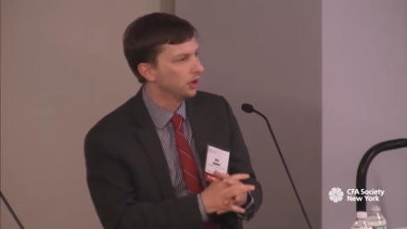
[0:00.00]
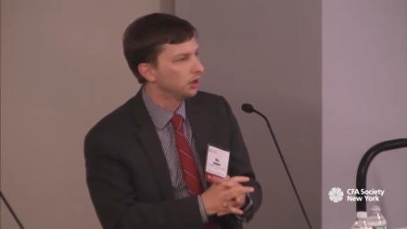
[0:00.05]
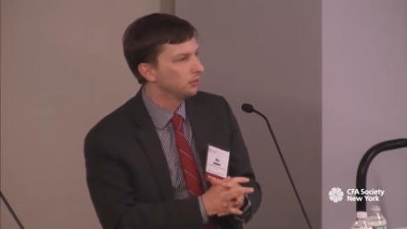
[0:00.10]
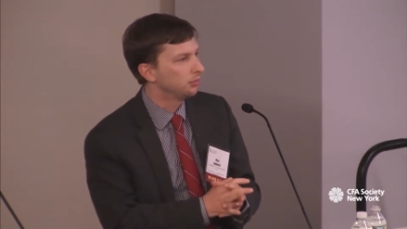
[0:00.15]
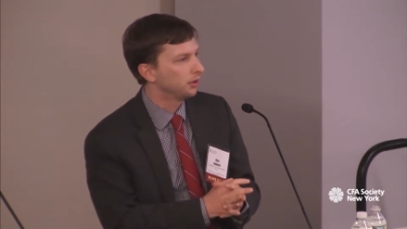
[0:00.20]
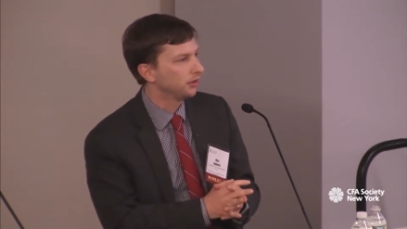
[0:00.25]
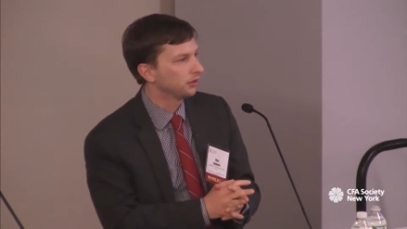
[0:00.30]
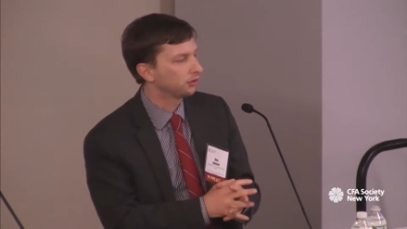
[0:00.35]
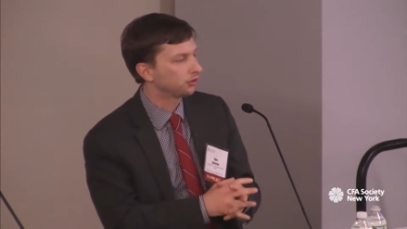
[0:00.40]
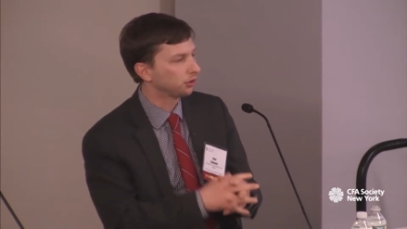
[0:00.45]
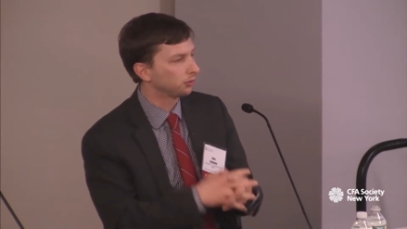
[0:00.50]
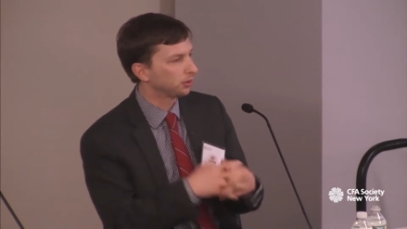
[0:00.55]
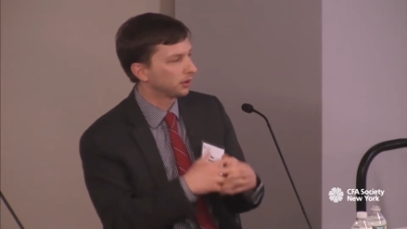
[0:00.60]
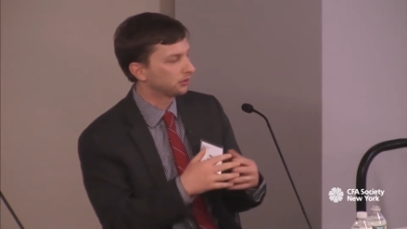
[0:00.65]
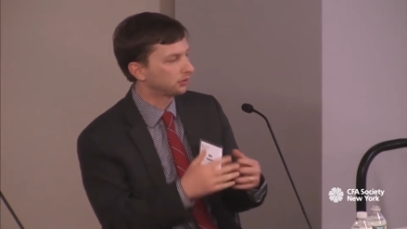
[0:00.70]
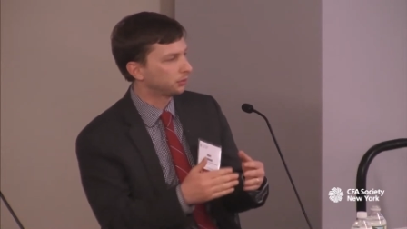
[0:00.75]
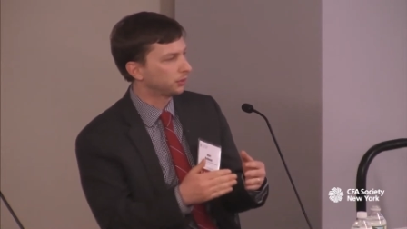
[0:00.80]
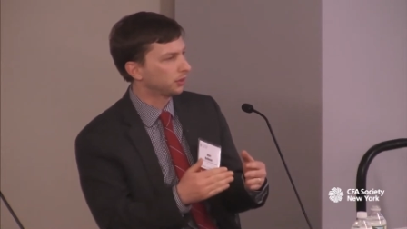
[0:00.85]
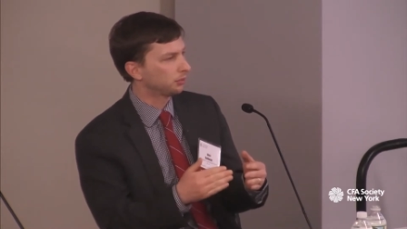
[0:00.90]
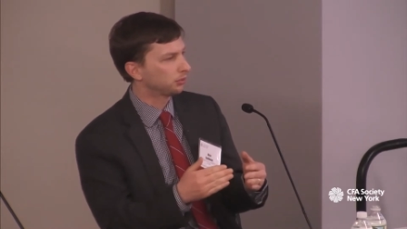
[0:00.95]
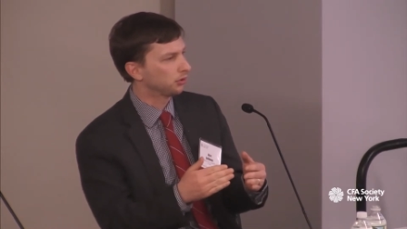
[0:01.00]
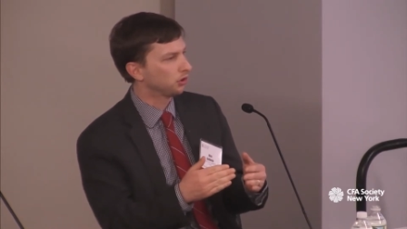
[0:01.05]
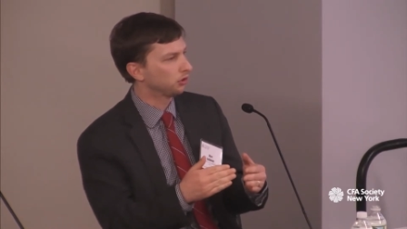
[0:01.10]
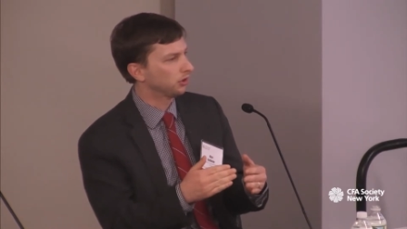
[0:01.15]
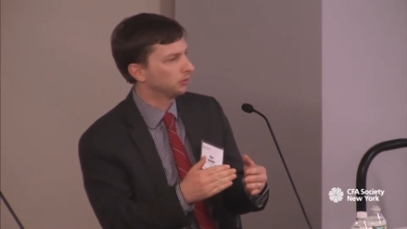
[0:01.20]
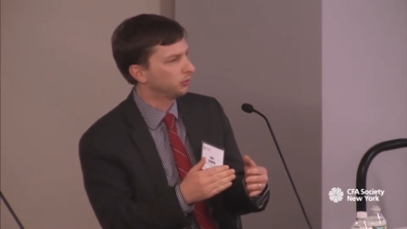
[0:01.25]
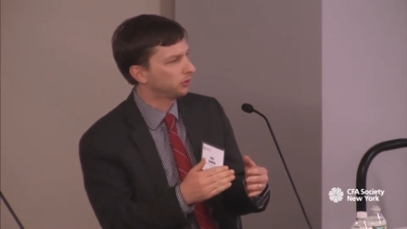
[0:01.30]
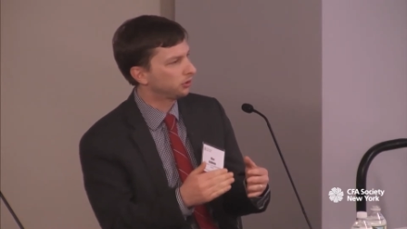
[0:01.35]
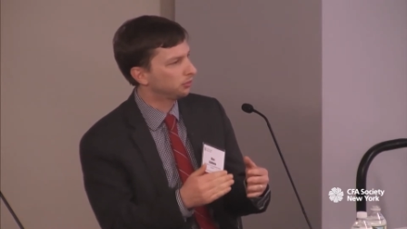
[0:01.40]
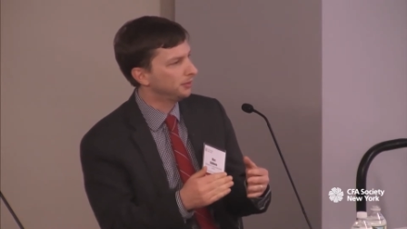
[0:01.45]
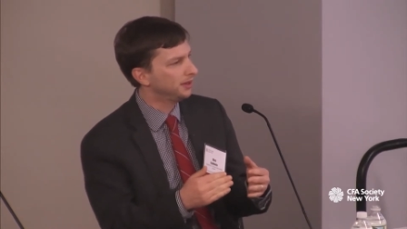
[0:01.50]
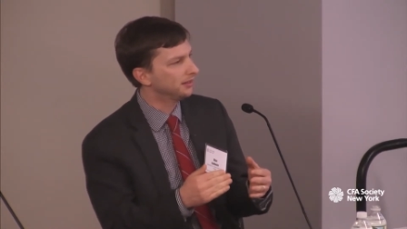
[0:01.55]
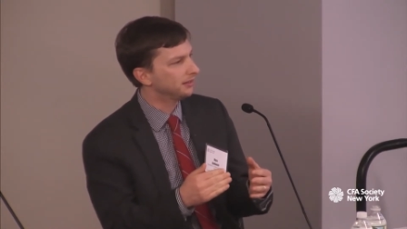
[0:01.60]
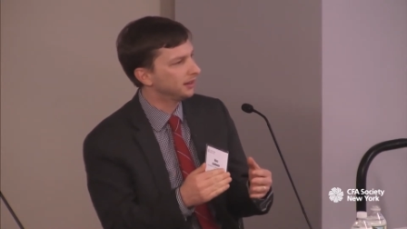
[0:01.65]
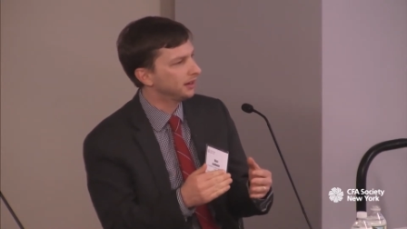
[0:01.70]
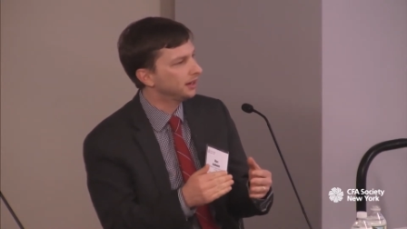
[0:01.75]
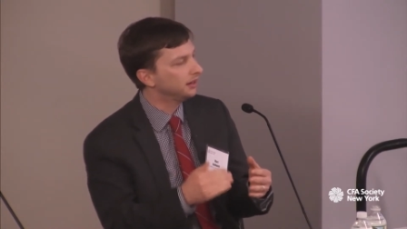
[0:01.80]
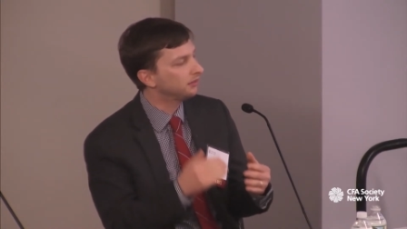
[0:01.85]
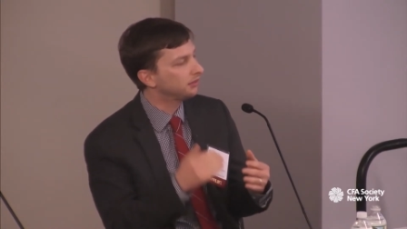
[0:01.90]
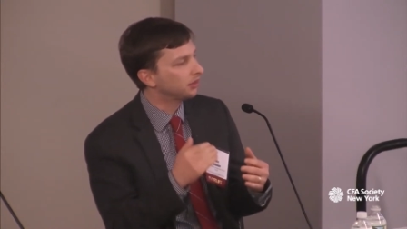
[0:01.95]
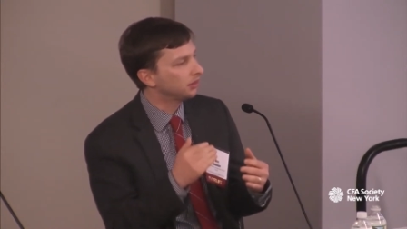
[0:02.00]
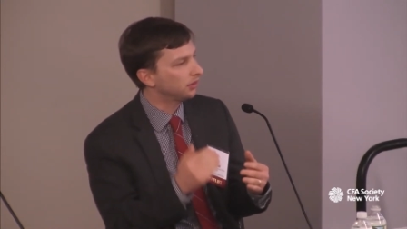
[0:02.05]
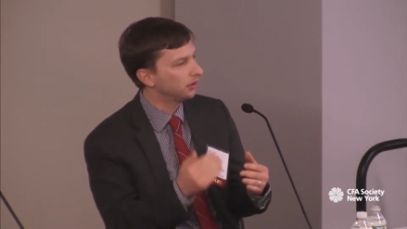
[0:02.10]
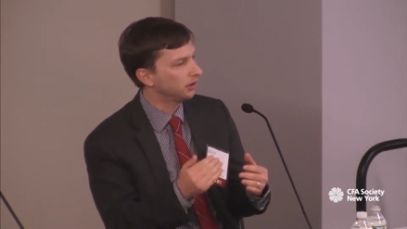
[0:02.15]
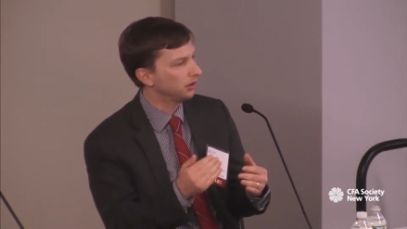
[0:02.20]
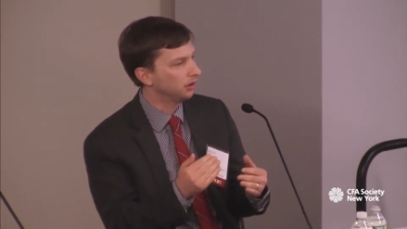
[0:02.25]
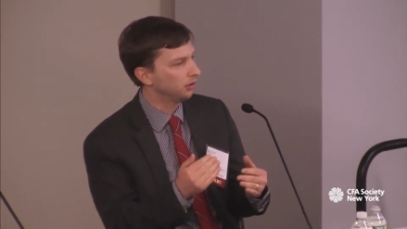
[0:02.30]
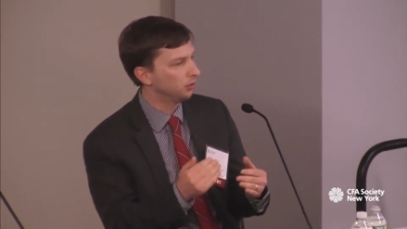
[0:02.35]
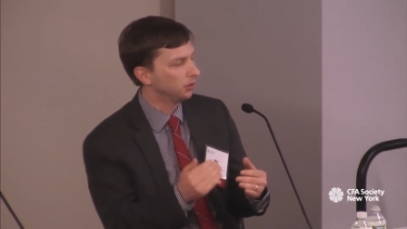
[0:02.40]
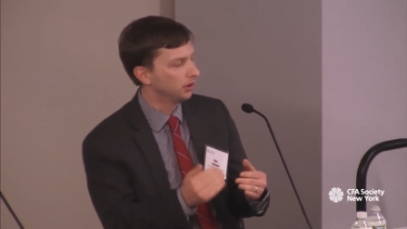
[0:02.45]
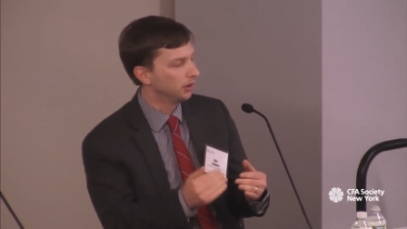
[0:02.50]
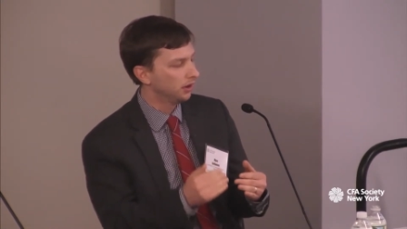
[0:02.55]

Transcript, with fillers: but there's surpluses in the program, which means that even though